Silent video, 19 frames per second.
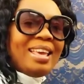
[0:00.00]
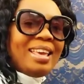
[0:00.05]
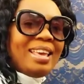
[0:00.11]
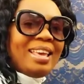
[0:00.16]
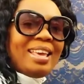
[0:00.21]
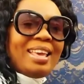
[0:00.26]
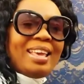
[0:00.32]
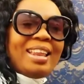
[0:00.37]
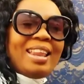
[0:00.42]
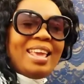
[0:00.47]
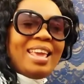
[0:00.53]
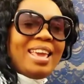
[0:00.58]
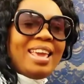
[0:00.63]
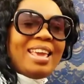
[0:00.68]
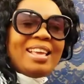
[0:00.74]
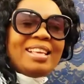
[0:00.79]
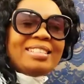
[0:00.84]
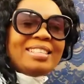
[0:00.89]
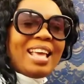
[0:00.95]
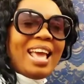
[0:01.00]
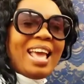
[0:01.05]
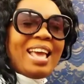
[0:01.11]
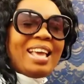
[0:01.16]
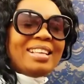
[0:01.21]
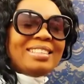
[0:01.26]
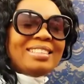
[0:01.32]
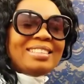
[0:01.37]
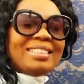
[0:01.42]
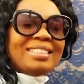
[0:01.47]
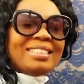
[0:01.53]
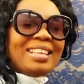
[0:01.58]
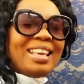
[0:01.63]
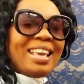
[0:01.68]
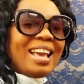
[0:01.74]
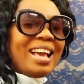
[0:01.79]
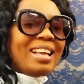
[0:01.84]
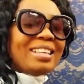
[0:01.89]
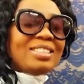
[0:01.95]
in his hands.
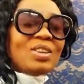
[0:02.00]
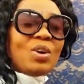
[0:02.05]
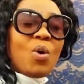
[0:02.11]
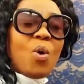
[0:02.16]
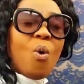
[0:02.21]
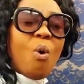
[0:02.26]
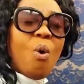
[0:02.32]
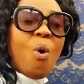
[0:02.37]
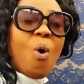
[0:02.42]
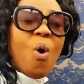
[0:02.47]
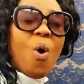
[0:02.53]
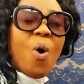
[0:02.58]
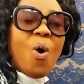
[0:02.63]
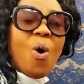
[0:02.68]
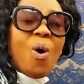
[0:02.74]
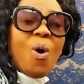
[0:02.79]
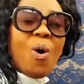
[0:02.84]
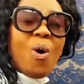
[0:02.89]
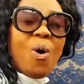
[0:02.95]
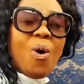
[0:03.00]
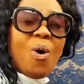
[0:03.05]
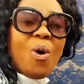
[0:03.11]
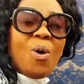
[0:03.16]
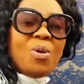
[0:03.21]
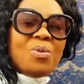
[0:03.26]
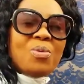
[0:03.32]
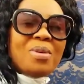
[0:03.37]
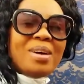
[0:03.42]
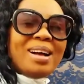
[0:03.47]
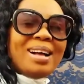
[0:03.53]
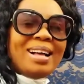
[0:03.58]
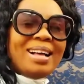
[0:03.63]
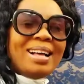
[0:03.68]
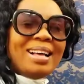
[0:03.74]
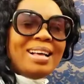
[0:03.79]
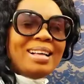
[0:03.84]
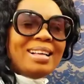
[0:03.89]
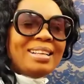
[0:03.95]
He has the whole
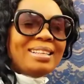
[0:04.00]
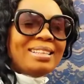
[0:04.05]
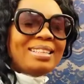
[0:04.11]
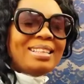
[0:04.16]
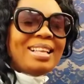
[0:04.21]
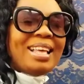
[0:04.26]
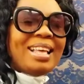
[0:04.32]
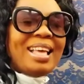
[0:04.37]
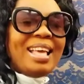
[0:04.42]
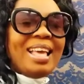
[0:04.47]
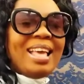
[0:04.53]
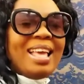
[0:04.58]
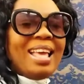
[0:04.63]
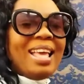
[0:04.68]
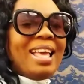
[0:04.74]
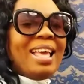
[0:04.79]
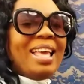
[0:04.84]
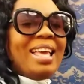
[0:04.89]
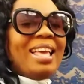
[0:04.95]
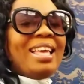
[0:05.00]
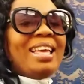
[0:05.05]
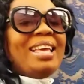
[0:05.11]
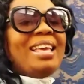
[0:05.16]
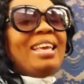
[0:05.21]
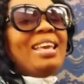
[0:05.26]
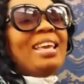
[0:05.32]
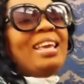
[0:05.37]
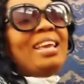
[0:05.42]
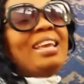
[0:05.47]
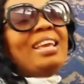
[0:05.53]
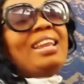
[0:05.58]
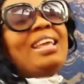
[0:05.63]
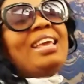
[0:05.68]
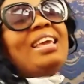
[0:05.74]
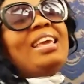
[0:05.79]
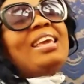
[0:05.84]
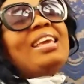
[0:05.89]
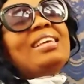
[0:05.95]
world in
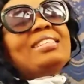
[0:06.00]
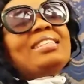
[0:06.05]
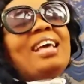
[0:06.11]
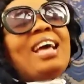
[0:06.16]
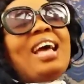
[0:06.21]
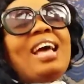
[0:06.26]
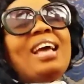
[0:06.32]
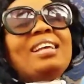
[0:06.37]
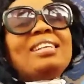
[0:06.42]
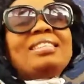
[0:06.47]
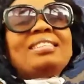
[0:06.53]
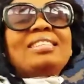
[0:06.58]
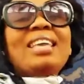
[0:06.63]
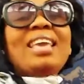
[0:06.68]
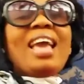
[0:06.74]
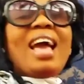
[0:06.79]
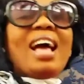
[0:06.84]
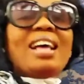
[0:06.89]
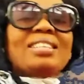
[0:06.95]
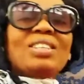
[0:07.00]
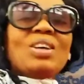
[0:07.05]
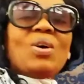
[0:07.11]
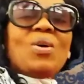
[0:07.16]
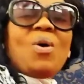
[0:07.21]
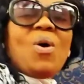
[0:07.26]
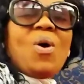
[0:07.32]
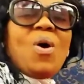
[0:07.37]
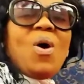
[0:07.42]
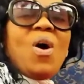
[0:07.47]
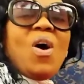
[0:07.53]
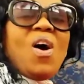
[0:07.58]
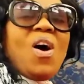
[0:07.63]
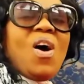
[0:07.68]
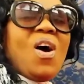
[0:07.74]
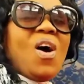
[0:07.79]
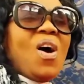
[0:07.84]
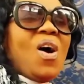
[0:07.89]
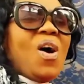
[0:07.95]
his hands. He has the
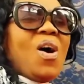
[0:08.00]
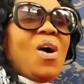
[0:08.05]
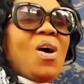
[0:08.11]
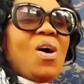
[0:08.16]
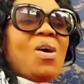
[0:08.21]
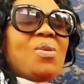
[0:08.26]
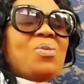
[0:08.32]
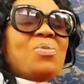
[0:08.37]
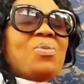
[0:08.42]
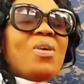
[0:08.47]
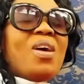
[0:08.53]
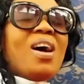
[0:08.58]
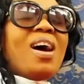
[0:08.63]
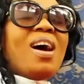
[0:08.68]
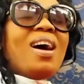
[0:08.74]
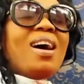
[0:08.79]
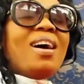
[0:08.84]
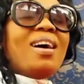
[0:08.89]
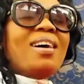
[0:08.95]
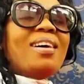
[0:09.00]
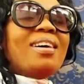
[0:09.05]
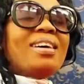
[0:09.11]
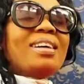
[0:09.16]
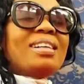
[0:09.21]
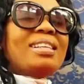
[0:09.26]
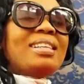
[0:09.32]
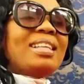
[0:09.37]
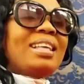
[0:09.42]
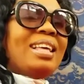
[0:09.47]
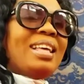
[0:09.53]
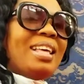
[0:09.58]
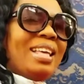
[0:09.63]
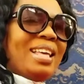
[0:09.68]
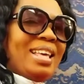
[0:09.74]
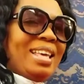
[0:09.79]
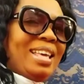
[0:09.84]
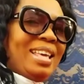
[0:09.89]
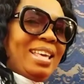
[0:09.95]
whole world
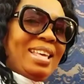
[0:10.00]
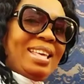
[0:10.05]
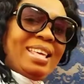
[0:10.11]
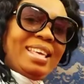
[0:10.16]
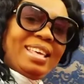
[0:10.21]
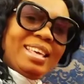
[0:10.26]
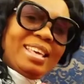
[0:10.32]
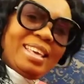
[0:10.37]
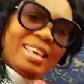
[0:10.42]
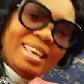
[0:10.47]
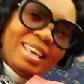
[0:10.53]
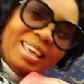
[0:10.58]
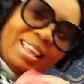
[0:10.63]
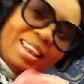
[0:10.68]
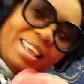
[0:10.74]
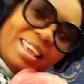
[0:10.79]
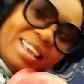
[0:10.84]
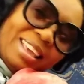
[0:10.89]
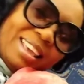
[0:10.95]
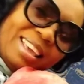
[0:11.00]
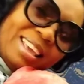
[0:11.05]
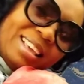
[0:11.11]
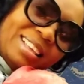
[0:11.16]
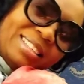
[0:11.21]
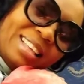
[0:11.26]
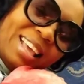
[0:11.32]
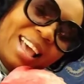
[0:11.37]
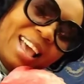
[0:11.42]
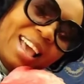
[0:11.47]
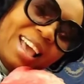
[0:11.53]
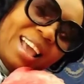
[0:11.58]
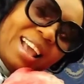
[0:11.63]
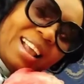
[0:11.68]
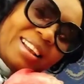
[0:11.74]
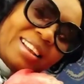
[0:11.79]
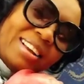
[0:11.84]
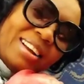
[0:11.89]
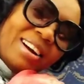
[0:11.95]
in his
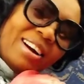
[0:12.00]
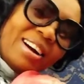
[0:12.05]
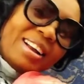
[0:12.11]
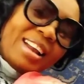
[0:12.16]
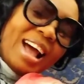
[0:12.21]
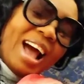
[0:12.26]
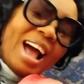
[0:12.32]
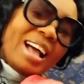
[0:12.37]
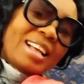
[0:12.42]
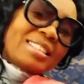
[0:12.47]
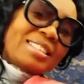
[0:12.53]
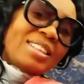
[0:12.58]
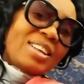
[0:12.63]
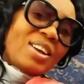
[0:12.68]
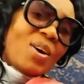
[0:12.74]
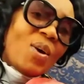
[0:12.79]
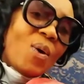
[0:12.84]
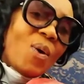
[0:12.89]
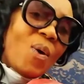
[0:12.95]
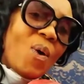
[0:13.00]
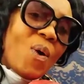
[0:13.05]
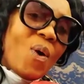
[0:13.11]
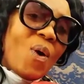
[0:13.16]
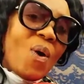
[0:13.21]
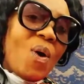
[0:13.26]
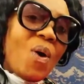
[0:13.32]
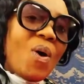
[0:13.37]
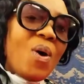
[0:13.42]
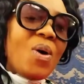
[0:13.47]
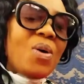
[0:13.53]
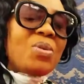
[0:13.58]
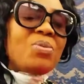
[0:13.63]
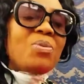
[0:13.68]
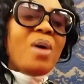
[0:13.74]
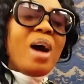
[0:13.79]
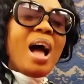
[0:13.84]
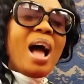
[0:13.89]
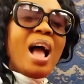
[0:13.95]
hands. God has the
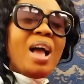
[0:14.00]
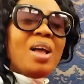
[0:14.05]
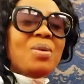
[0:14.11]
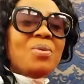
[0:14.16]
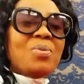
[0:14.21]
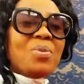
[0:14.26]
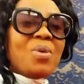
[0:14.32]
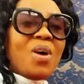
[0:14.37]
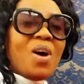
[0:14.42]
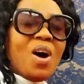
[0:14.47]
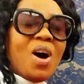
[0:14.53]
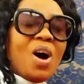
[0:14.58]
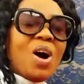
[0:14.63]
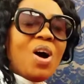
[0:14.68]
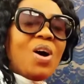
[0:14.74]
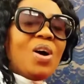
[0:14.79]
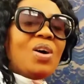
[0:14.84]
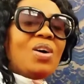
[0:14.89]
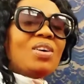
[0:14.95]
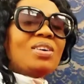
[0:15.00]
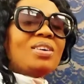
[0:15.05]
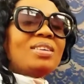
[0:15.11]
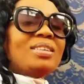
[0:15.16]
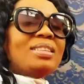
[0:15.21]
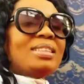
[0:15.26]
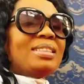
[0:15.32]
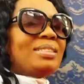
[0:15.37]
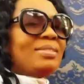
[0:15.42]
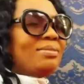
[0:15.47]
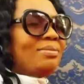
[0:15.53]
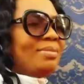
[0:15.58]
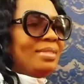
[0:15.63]
whole wide world